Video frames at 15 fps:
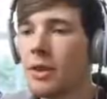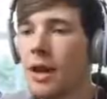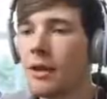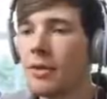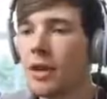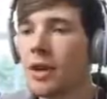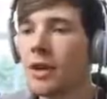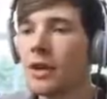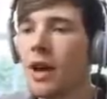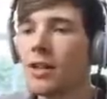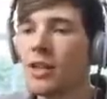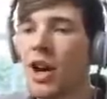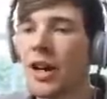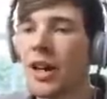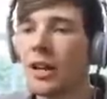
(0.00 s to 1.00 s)
to have like a, a
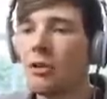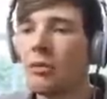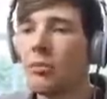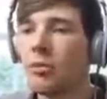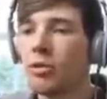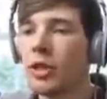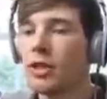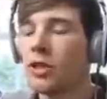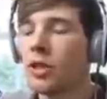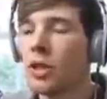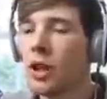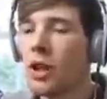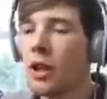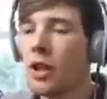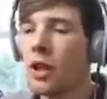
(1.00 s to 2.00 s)
tiny little
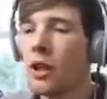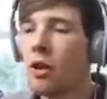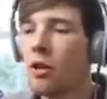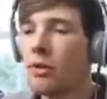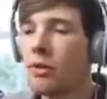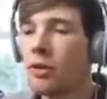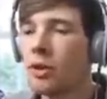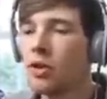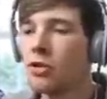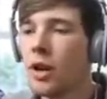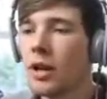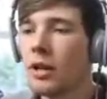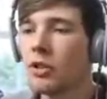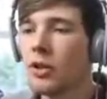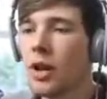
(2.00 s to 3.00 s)
bridge over the
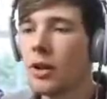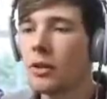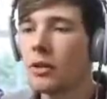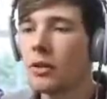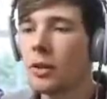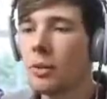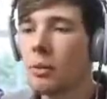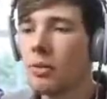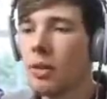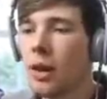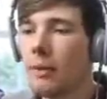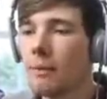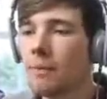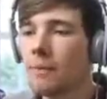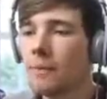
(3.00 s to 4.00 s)
train track or
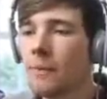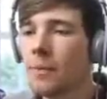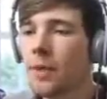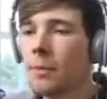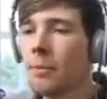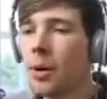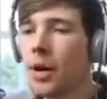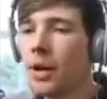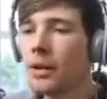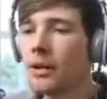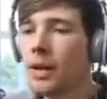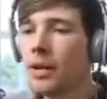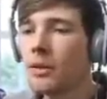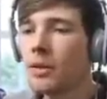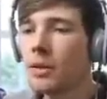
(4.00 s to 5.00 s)
something. But it,
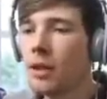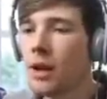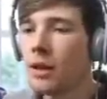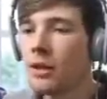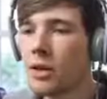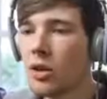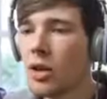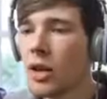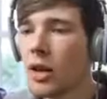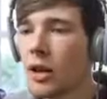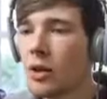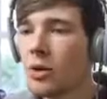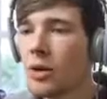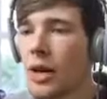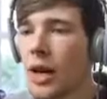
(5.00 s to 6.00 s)
it's it's looking
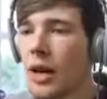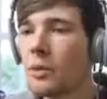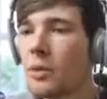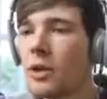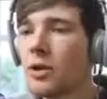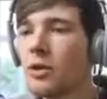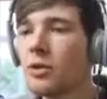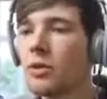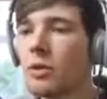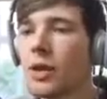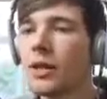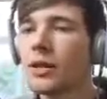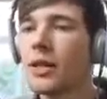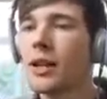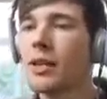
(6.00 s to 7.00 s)
okay. We could also
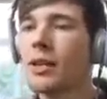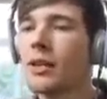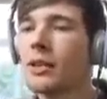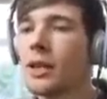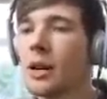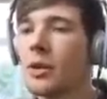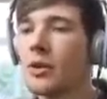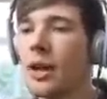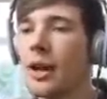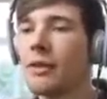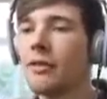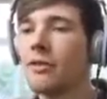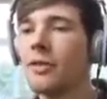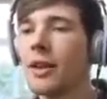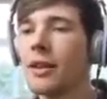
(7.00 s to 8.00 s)
extend this out to
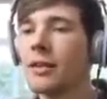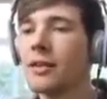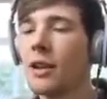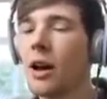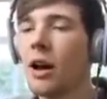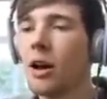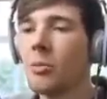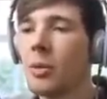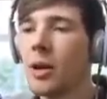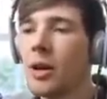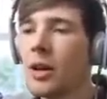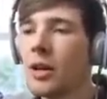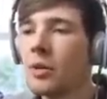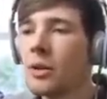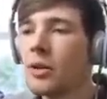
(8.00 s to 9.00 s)
have fence up.
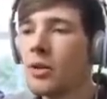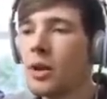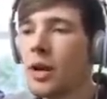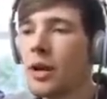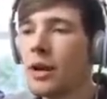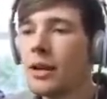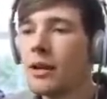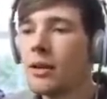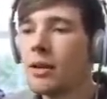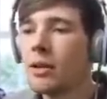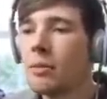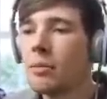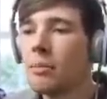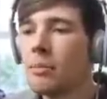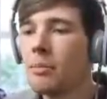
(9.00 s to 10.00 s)
So it's got like a
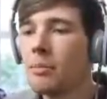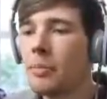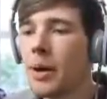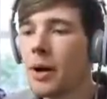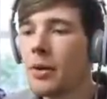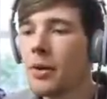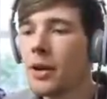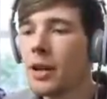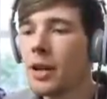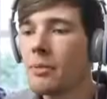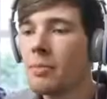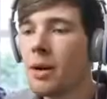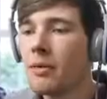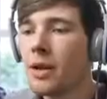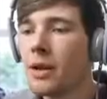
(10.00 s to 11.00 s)
little balcony
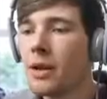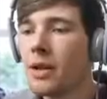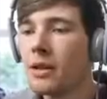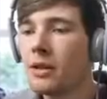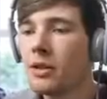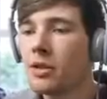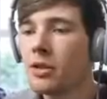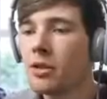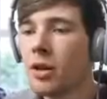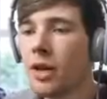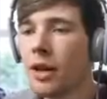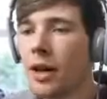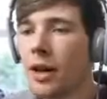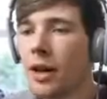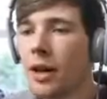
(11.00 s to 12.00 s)
above it. Let's
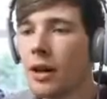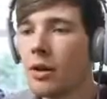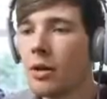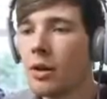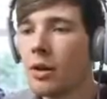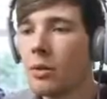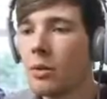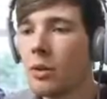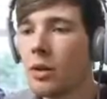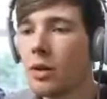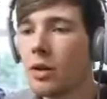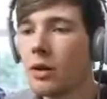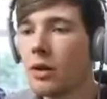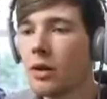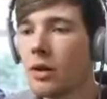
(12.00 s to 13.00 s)
try that out. Uh,
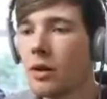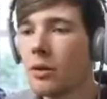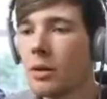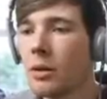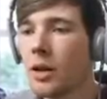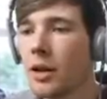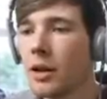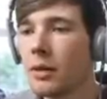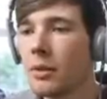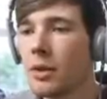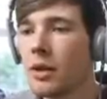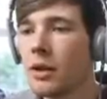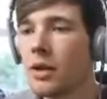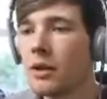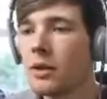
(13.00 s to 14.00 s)
one, no, I want it here.
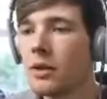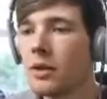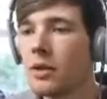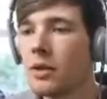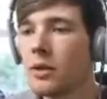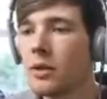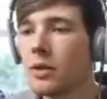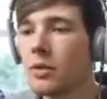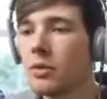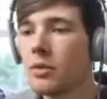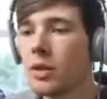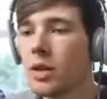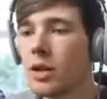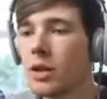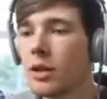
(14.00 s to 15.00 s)
One, two,
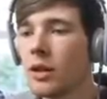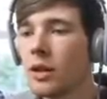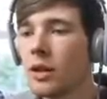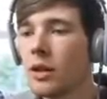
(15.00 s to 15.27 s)
three.